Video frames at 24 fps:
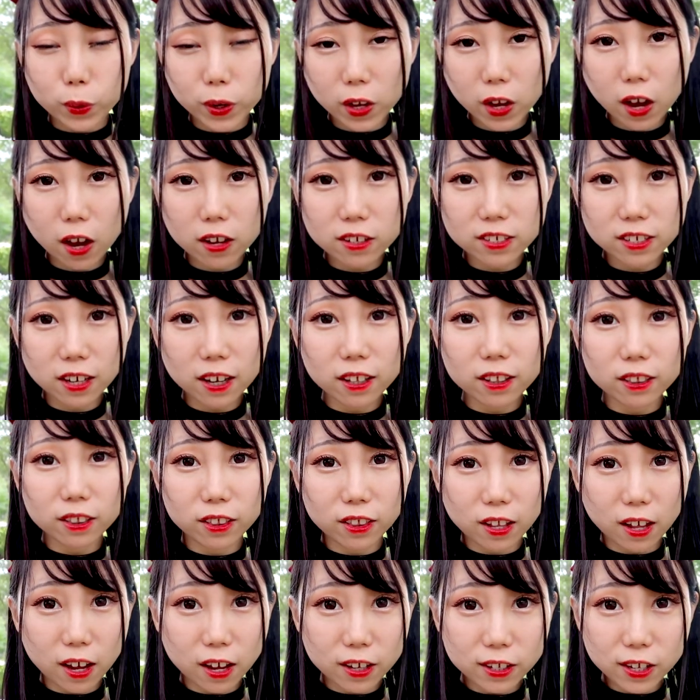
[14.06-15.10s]
we got a
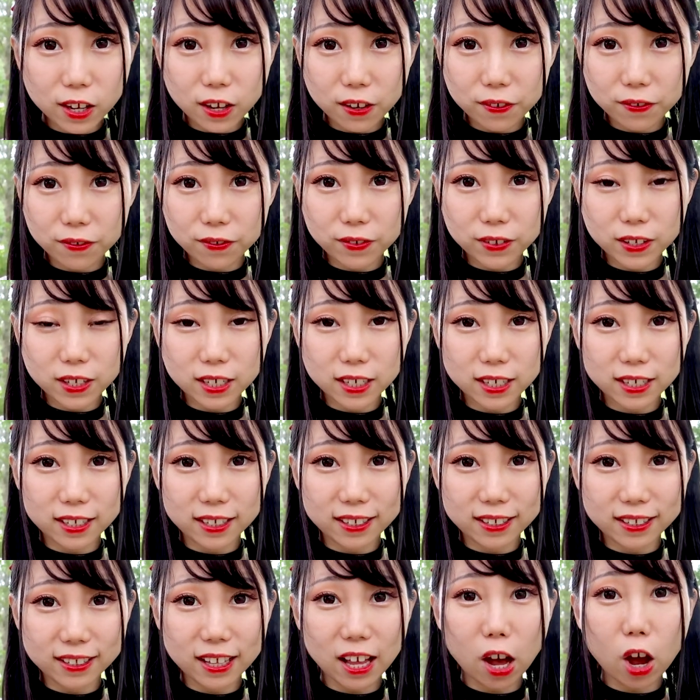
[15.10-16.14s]
lot of
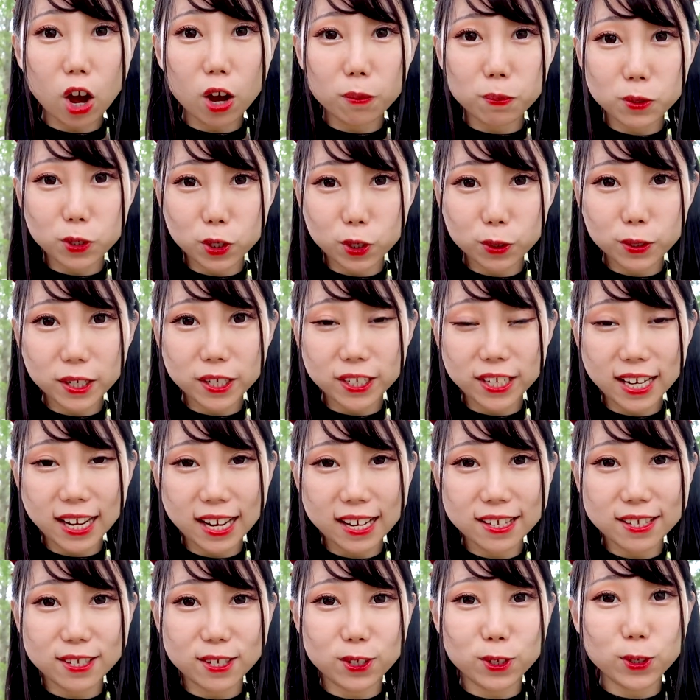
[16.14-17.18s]

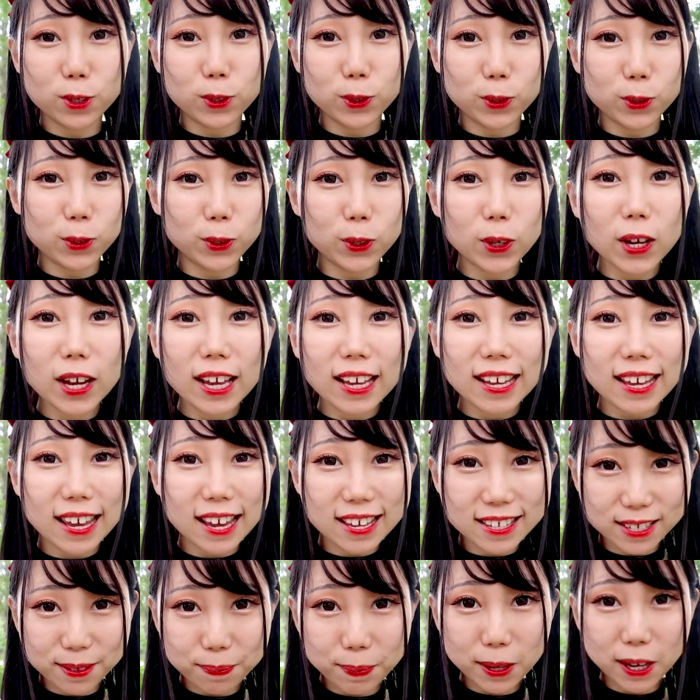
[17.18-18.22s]
opportunities to
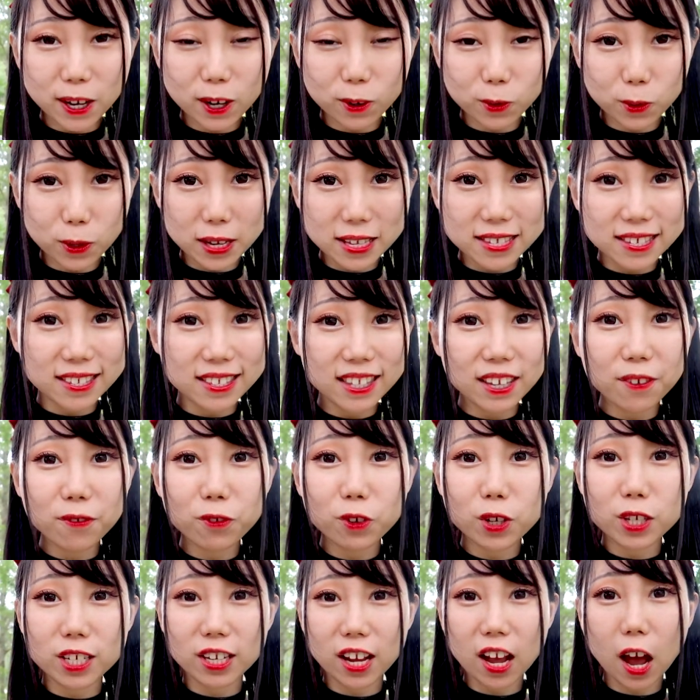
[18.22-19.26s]
experience
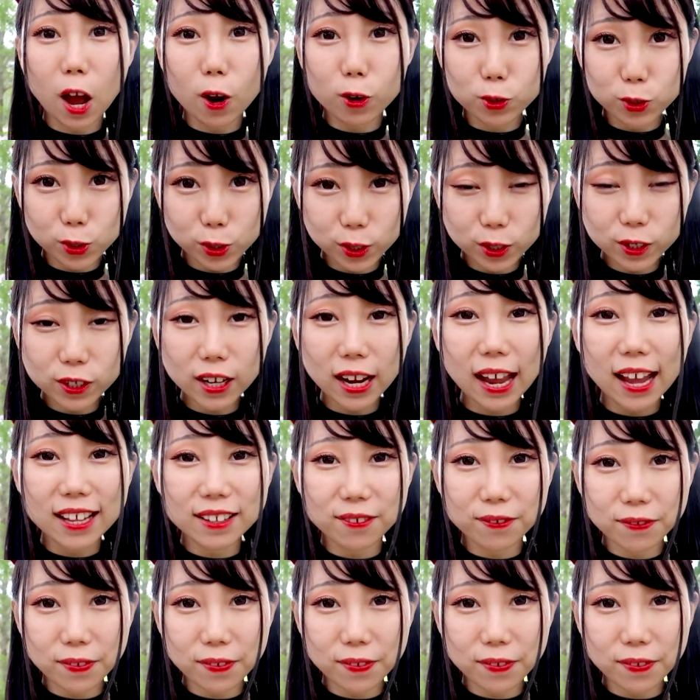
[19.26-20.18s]
different culture and